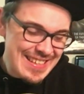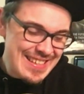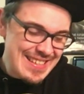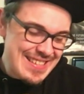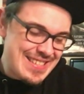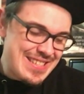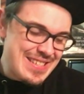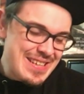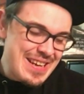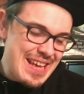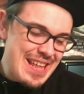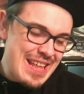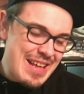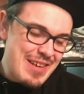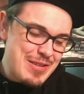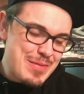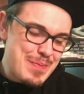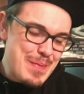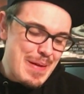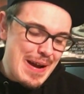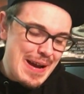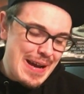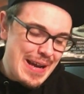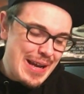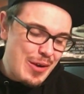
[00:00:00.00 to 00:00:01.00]
So yeah, that was
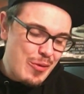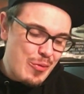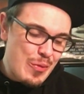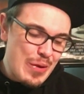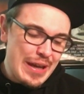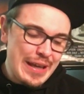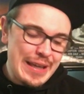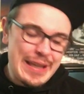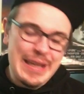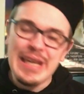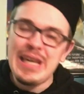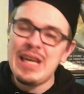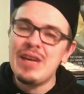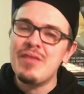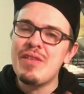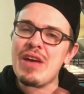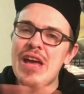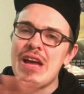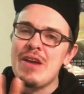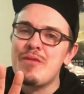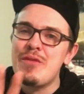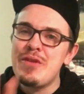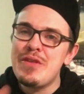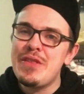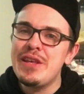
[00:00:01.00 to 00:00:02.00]
my ranking of
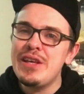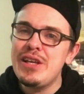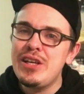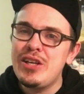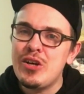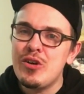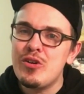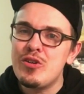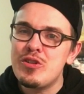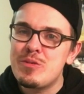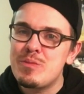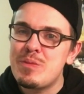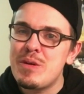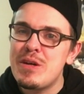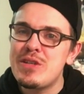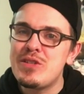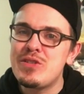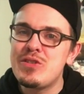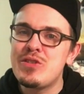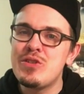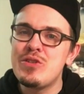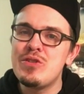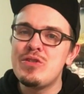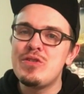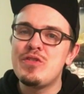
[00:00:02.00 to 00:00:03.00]
everything
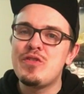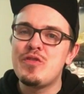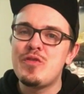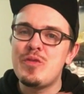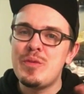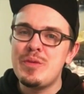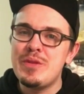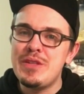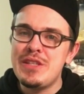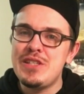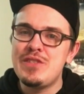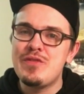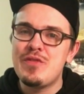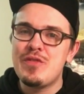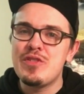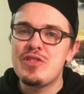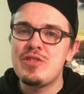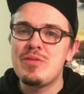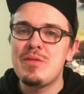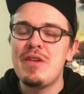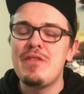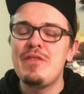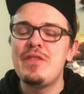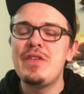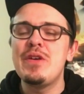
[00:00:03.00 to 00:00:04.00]
Ghostbusters, from at least for
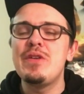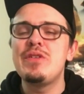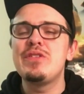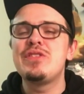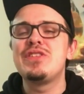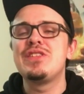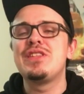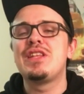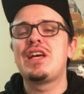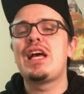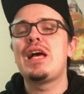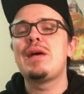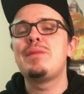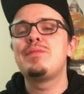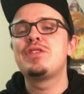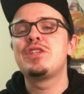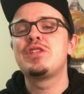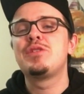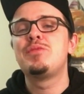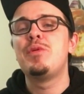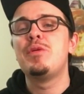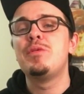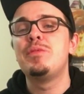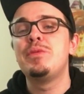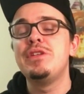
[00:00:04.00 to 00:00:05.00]
to my favorites. On the comment
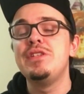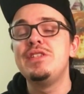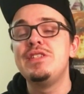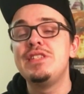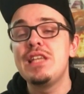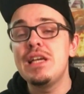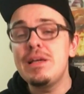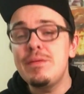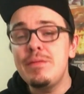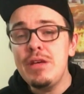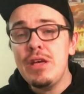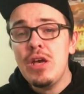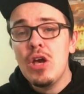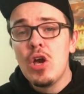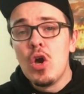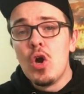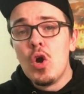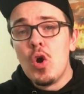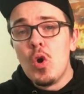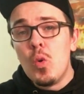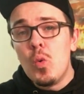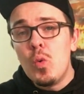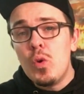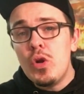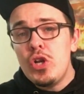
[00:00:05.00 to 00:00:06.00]
section below, please tell me,
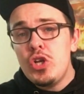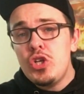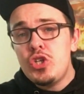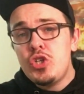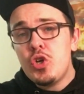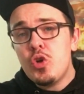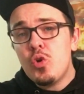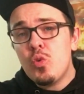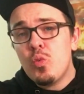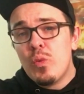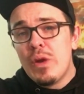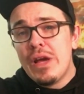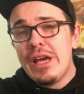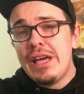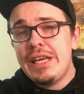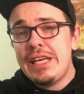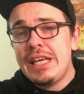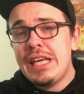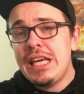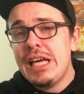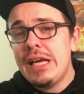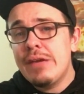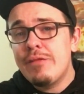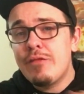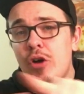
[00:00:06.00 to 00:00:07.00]
what is your
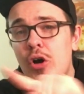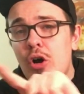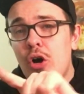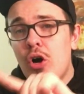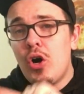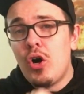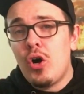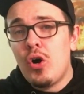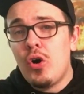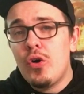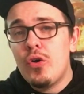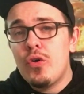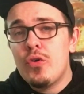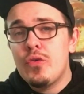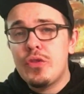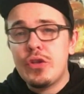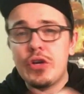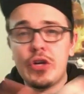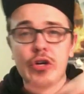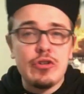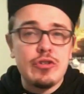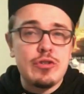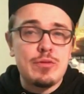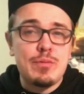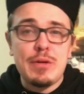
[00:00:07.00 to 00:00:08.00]
ranking of all the
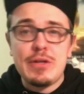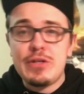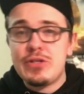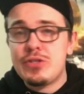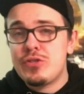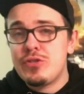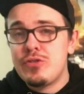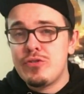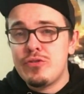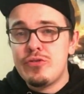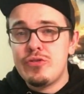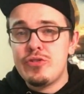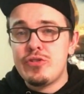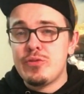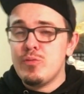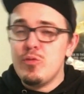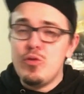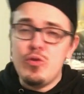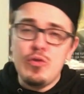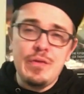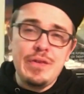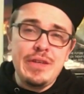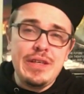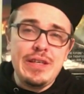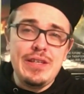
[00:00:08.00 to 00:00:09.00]
Ghostbusters
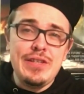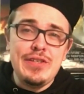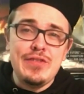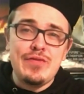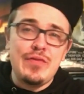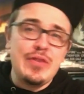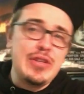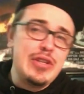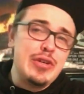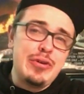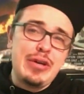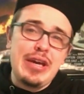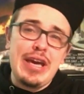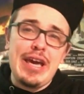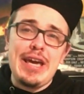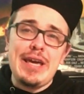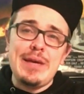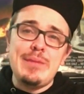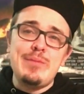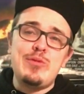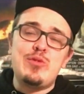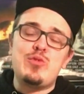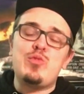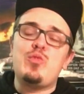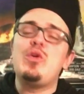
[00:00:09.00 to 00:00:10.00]
movies, video
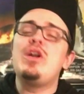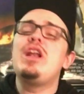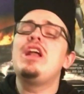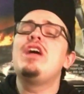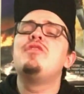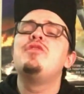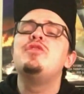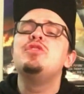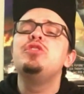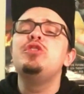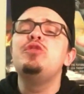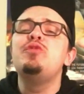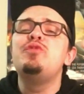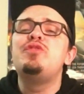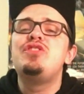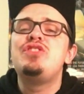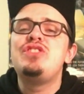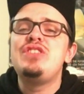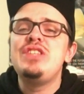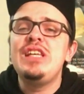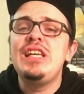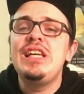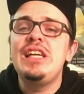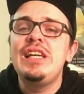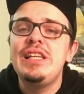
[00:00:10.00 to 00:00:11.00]
games, whatever you've
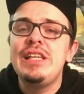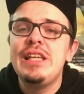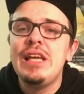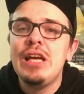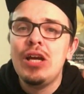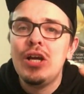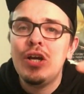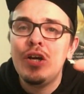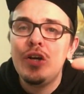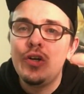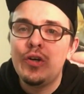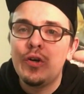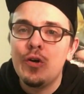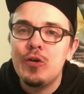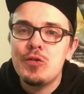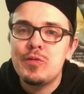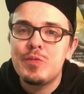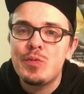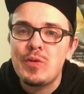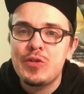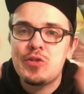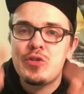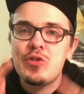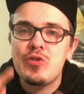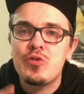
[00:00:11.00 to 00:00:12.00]
seen
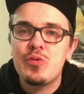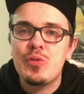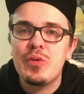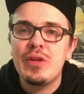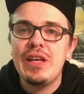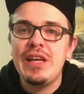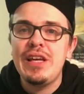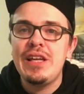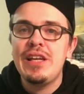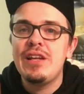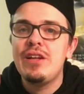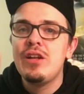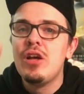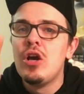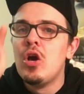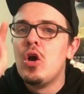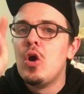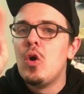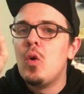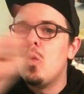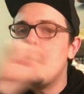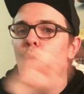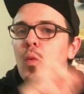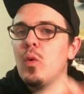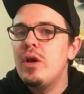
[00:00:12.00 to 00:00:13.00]
Ghostbusters related?
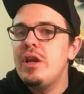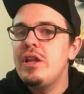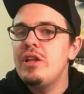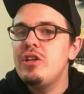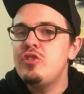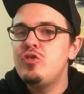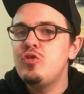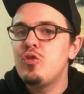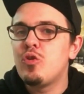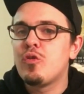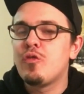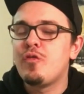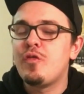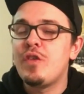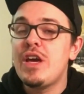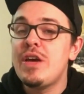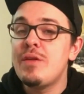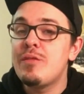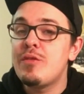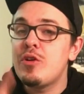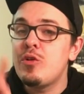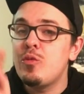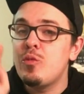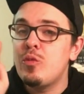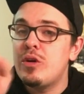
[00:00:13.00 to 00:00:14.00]
What is your
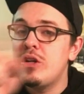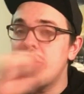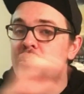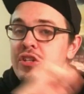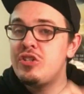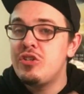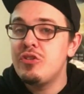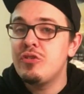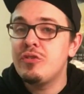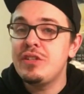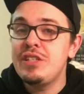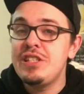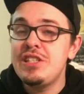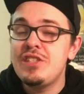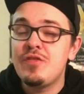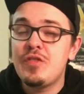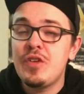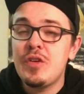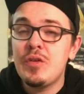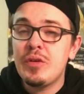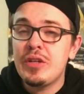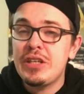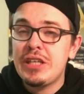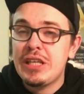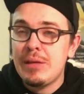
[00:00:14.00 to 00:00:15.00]
favorite? What is your least
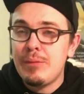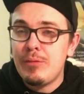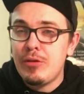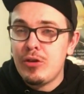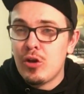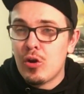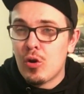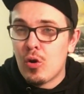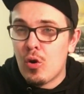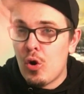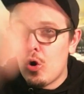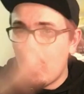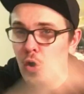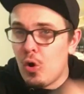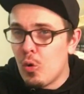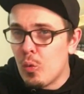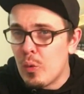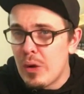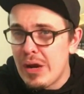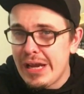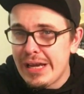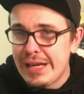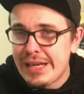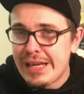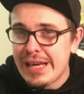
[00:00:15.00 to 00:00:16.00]
favorite? Give me your whole
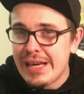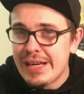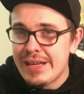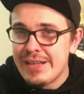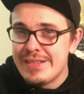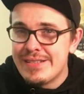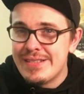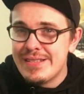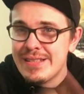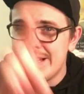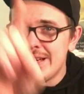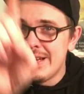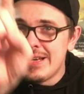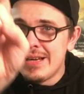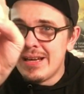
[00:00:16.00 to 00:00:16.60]
rankings.